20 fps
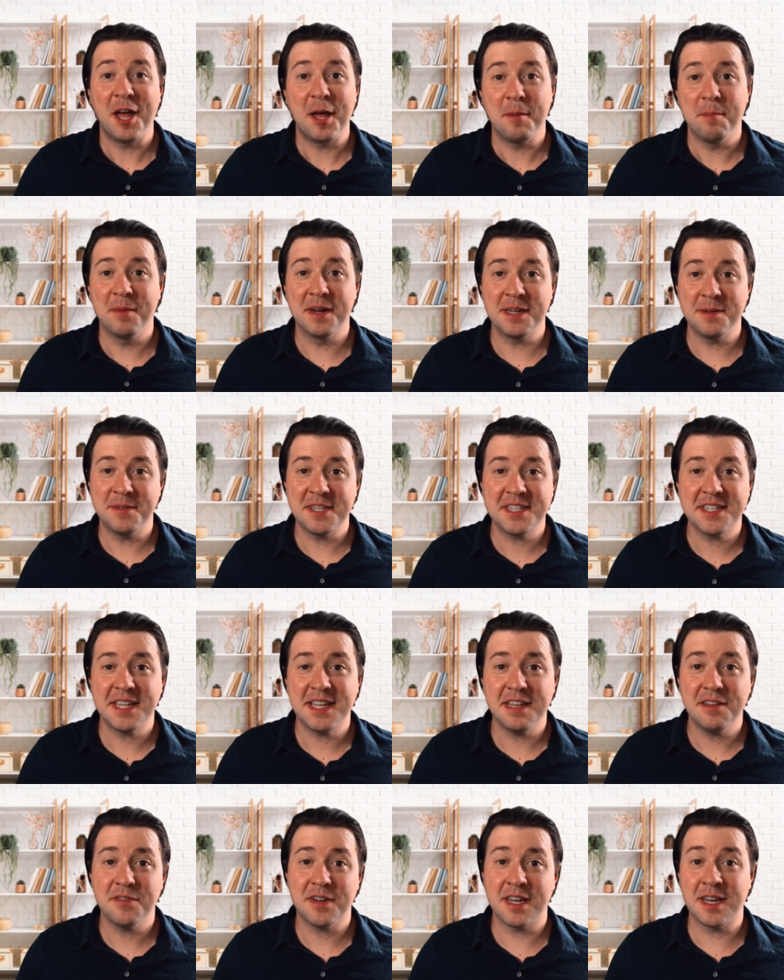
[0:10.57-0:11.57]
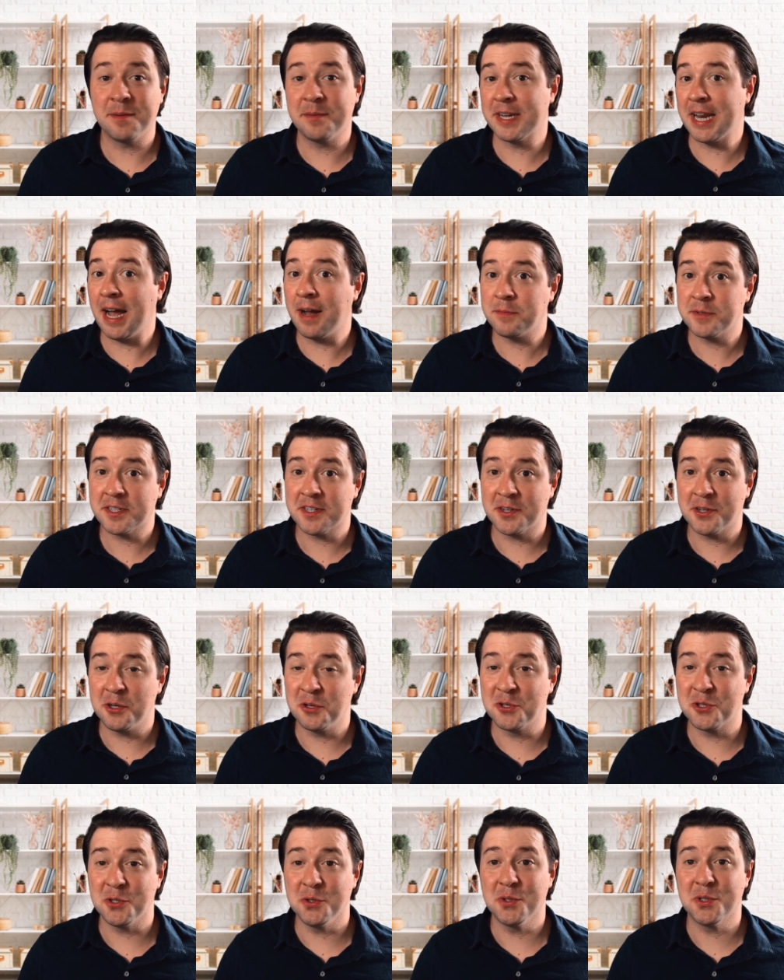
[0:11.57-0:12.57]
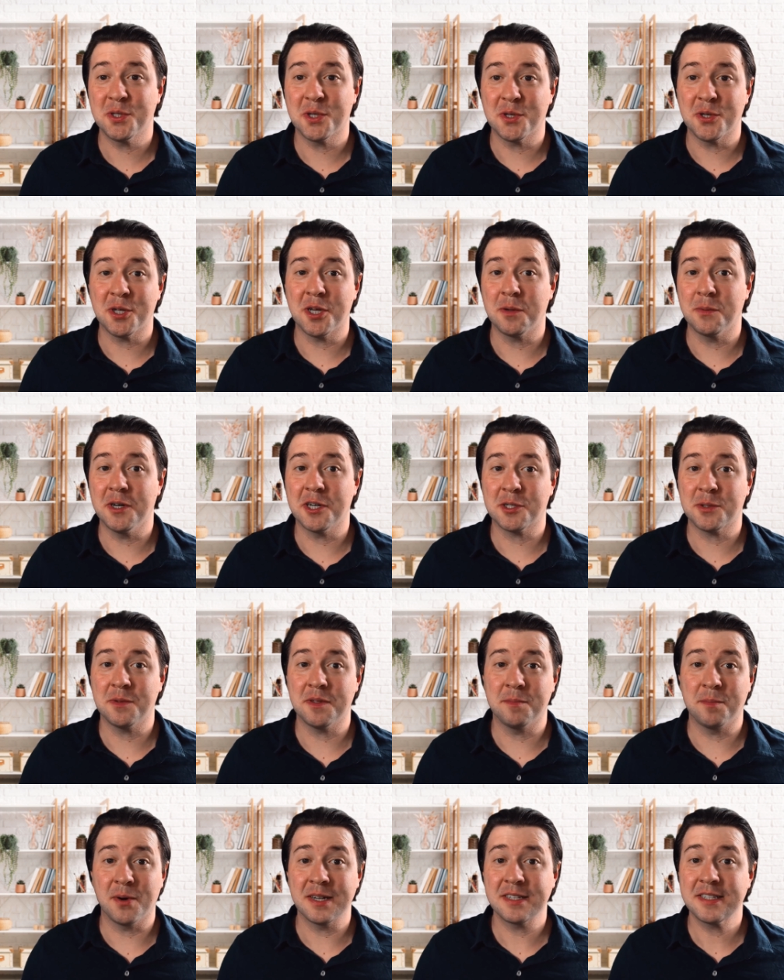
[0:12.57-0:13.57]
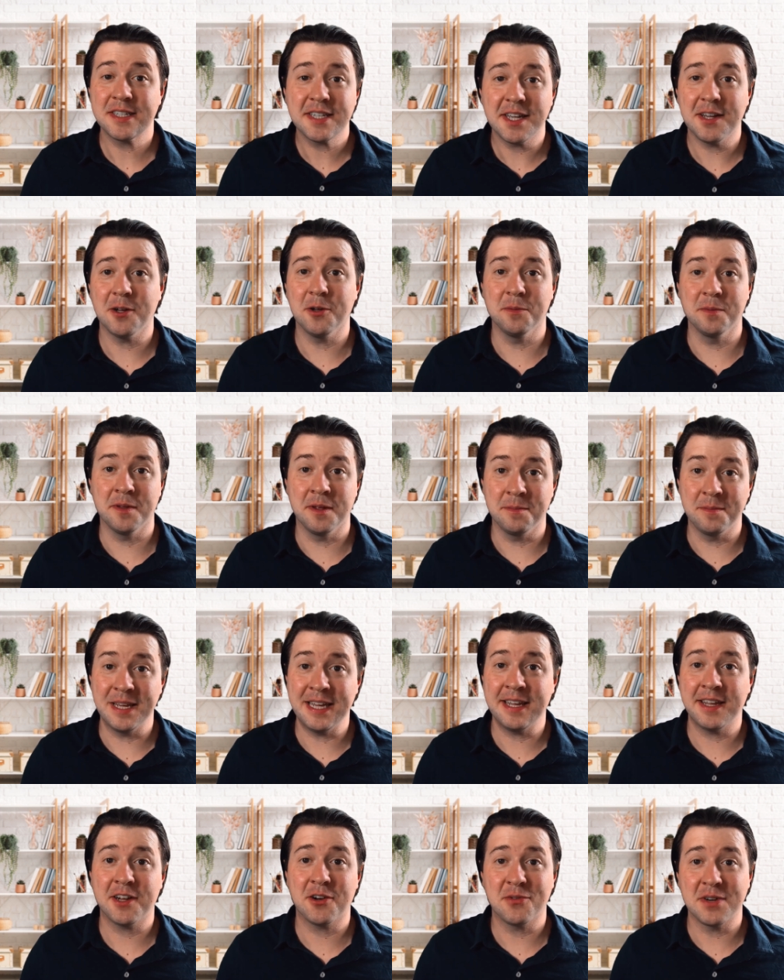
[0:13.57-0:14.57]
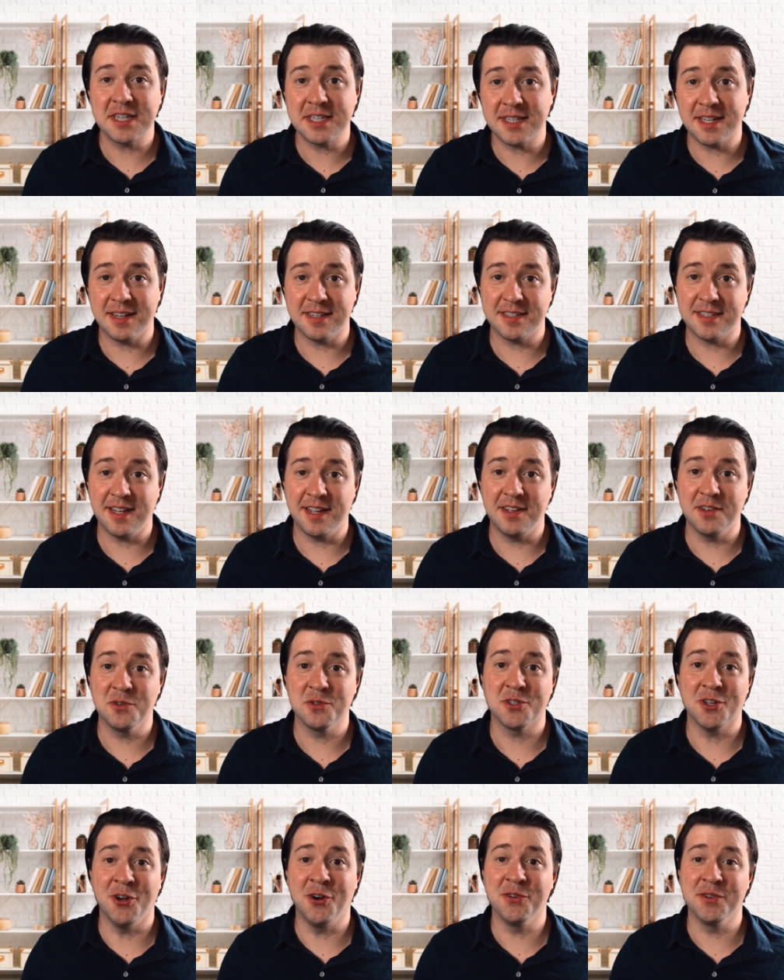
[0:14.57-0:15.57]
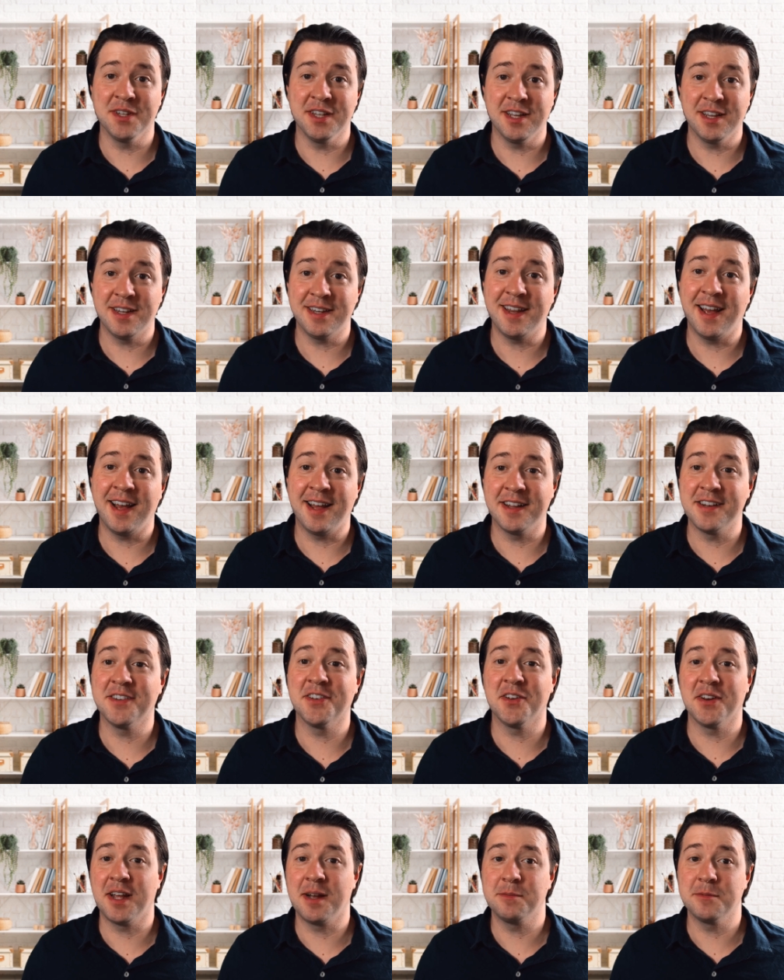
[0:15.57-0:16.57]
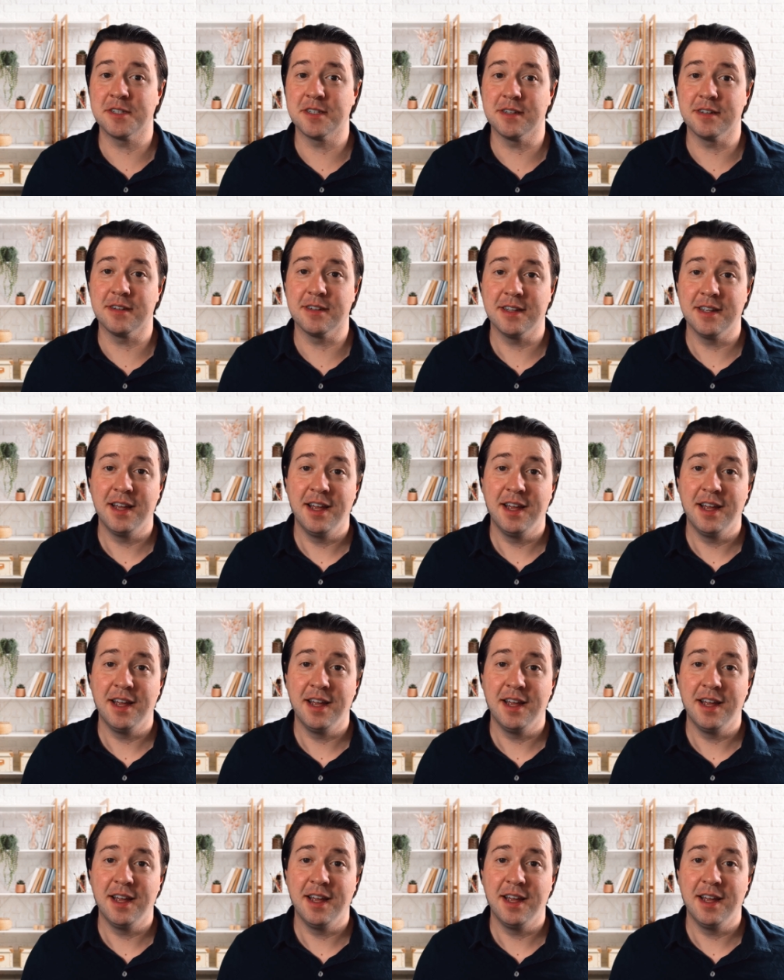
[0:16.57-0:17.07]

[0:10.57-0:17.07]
My name is Steve and I'm an Amazon consultant who works with brands to help them increase their sales online and on Amazon.